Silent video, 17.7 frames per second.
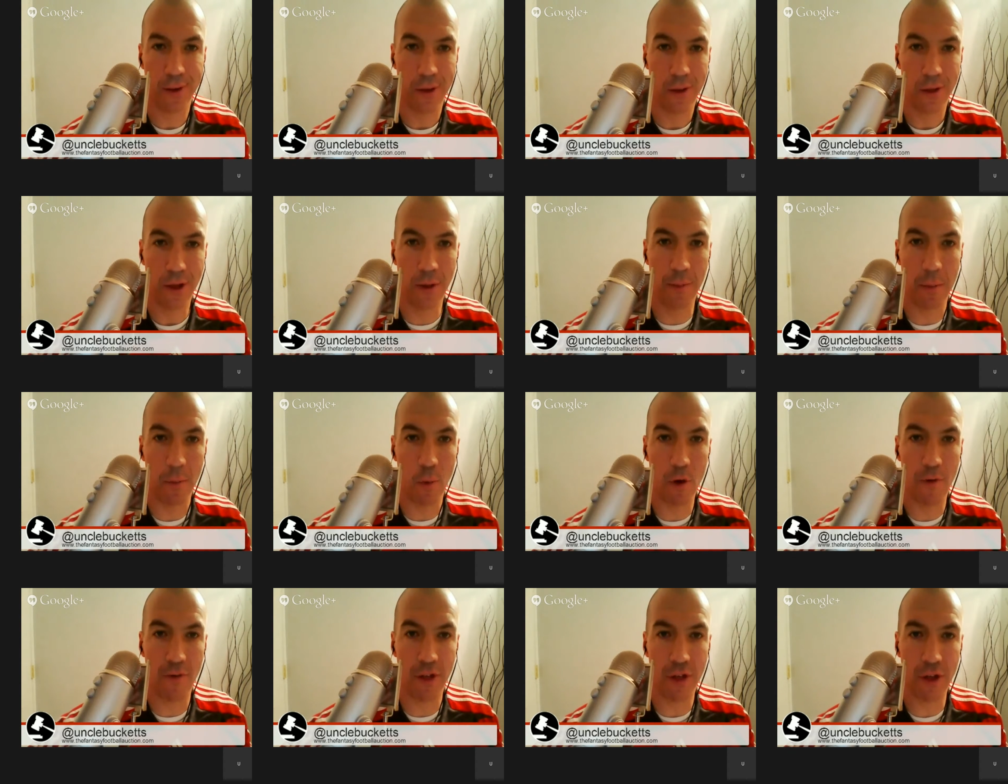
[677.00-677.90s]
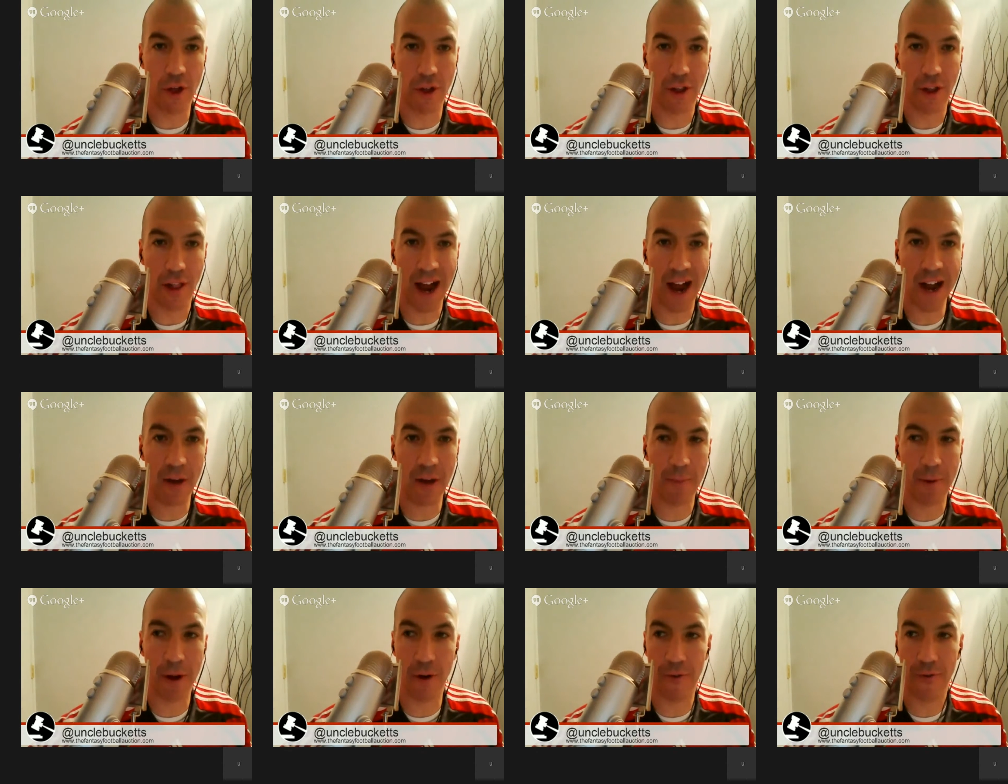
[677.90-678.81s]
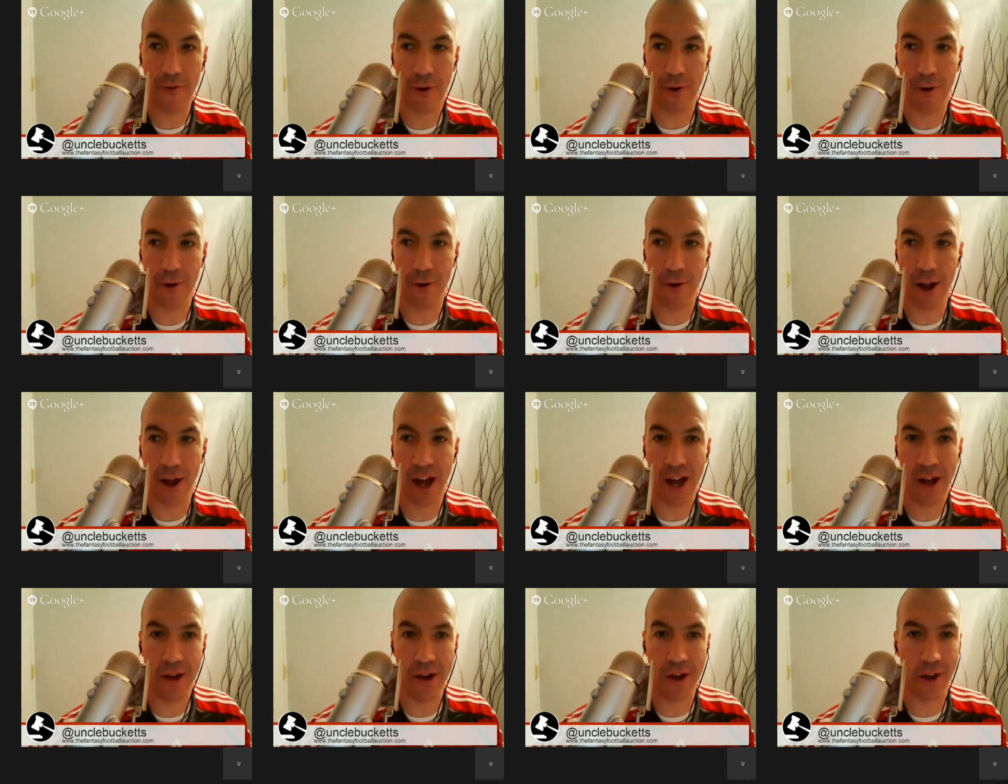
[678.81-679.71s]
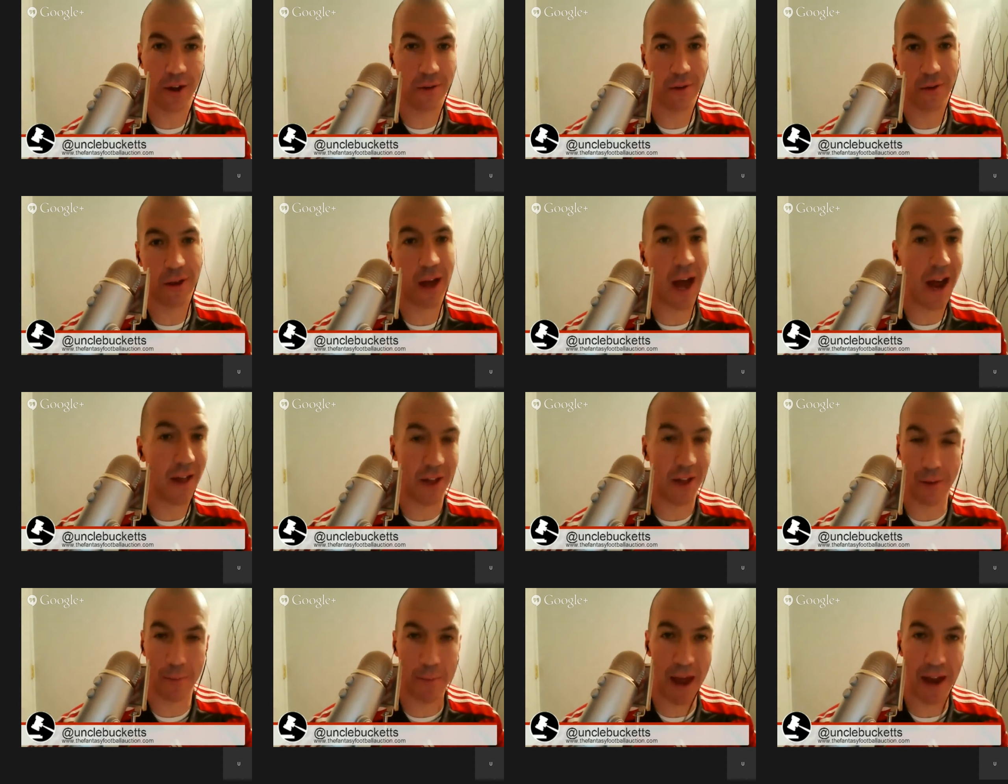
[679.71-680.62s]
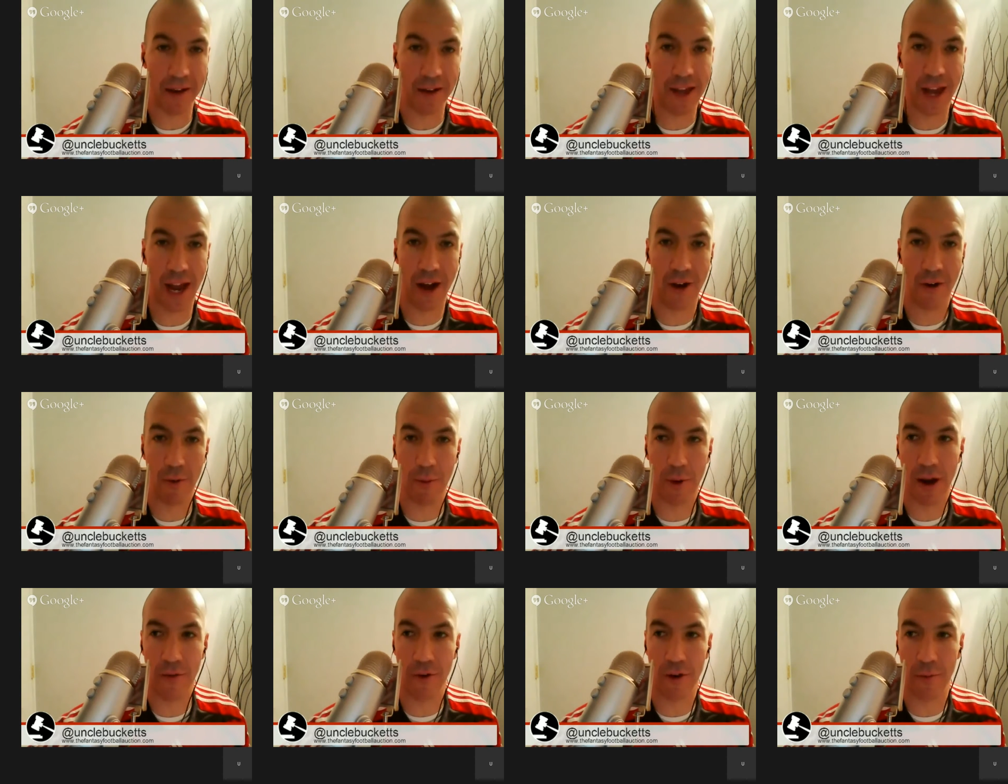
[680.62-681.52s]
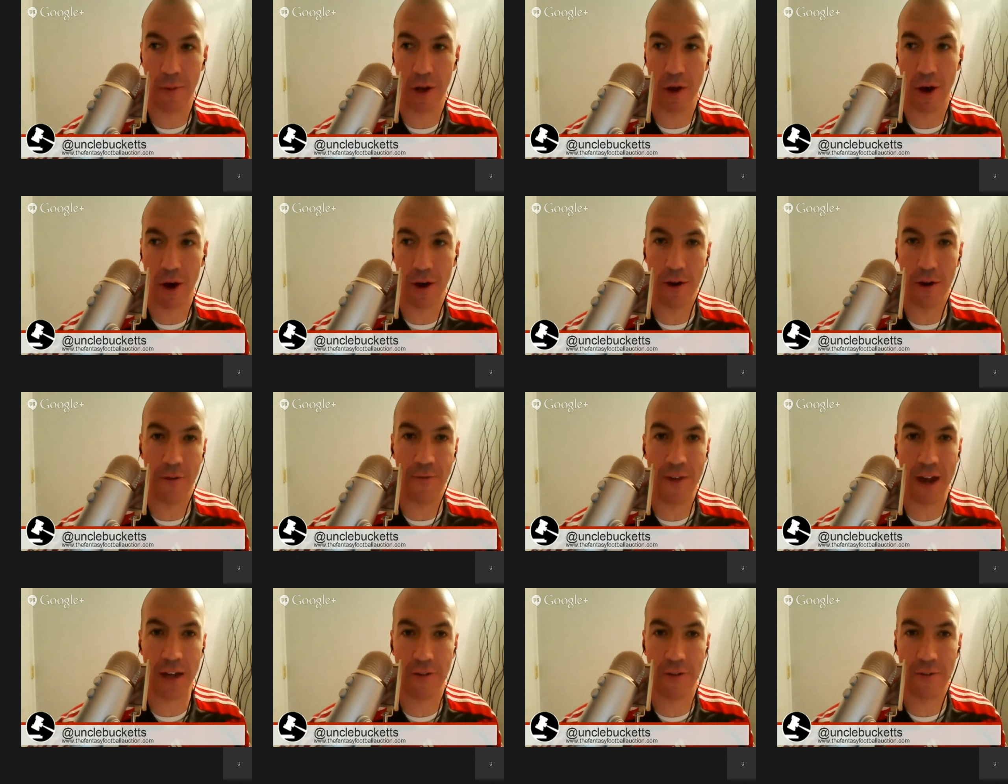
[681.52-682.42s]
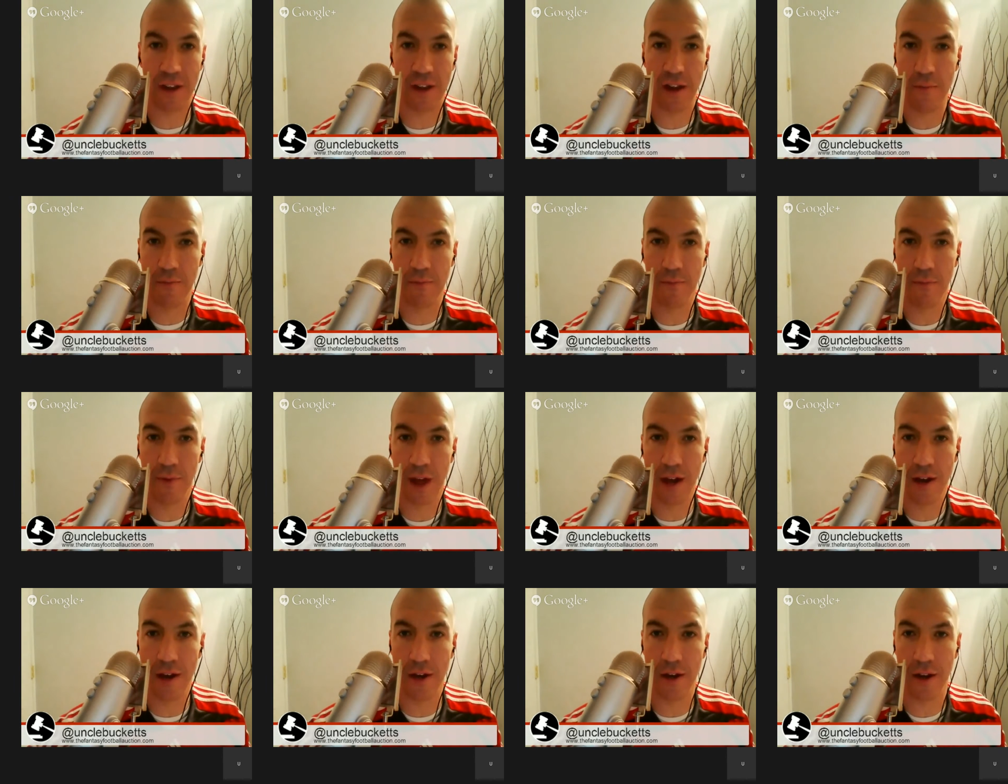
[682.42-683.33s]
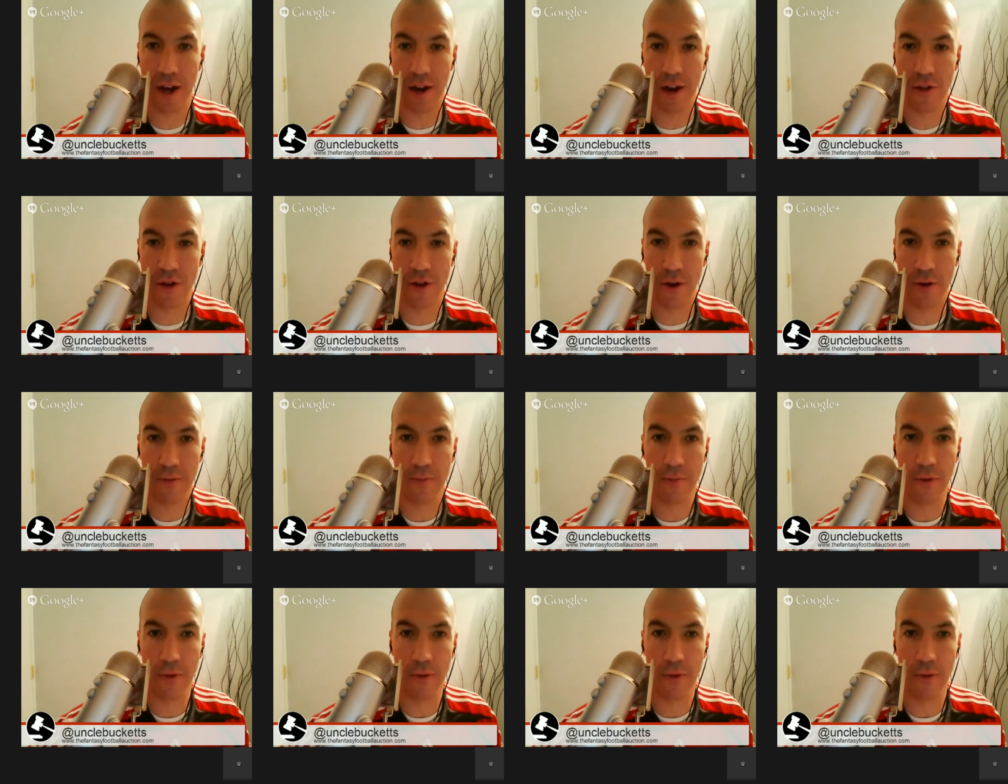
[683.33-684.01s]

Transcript: little bit more of a solid lineup here for a guy like Ben Tate or whatever to be on an effective team heading into next year?